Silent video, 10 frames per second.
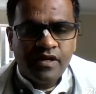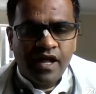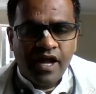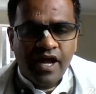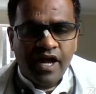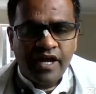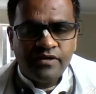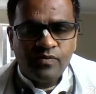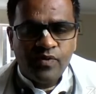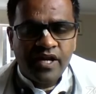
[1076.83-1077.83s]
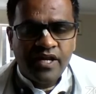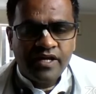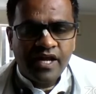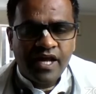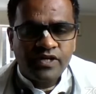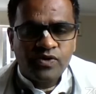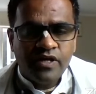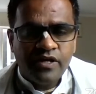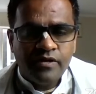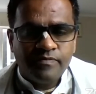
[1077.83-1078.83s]
and where he can
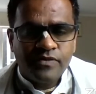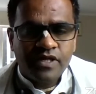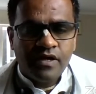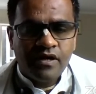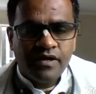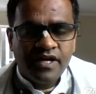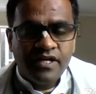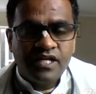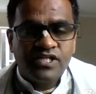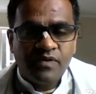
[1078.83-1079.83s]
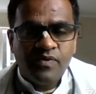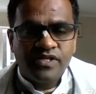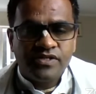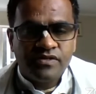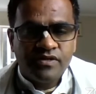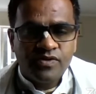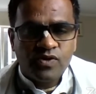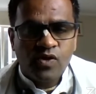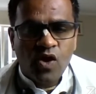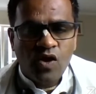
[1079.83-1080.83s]
actually render service to
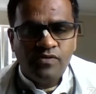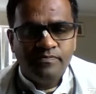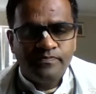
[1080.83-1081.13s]
the God.